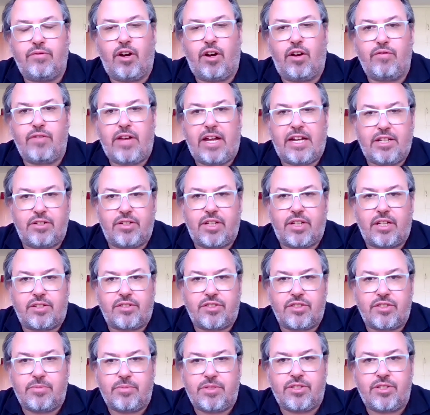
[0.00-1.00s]
our valued
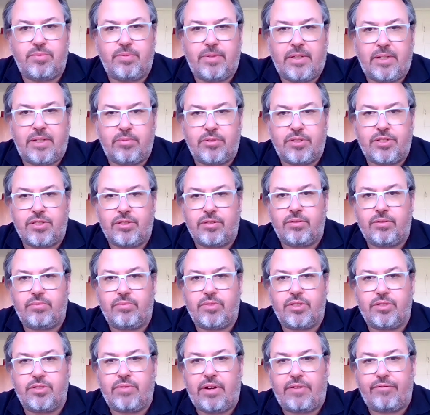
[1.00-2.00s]
customers to be able
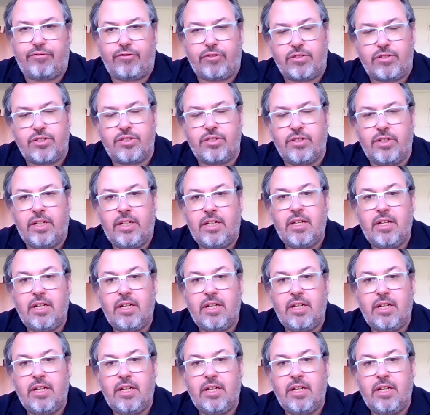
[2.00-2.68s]
to reference.